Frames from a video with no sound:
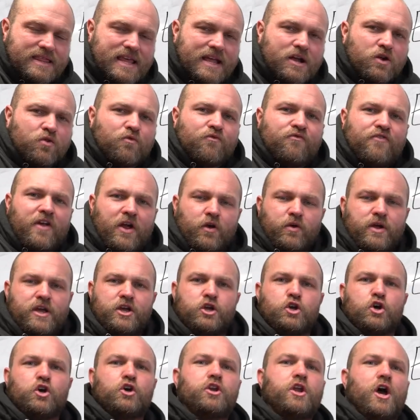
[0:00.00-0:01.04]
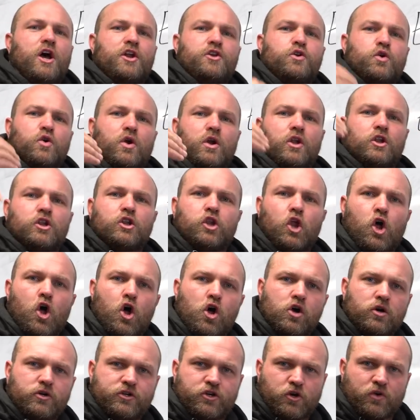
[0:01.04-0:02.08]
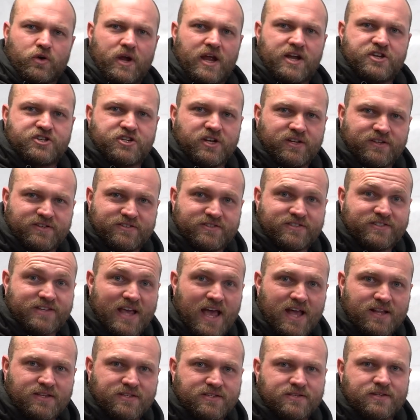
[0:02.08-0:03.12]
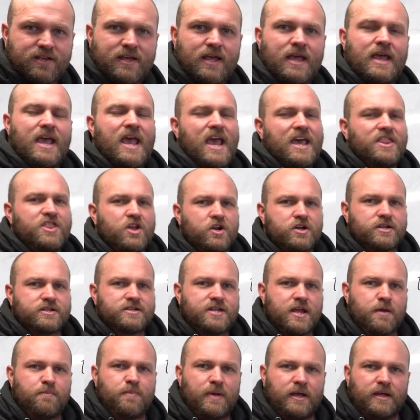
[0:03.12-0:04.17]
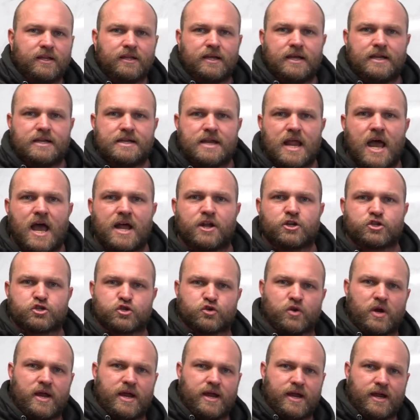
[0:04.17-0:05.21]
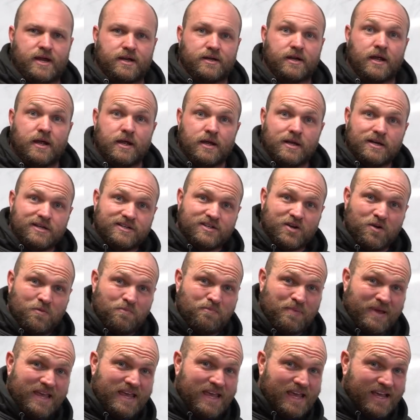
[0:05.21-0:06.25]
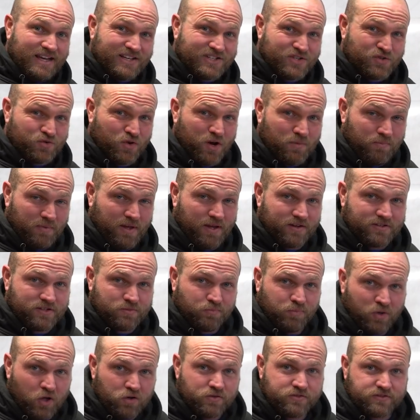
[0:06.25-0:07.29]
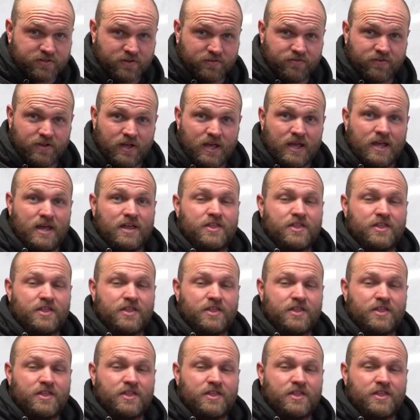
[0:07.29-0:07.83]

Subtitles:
They're very good under long duration sets, and they're typically not trained to be extremely explosive.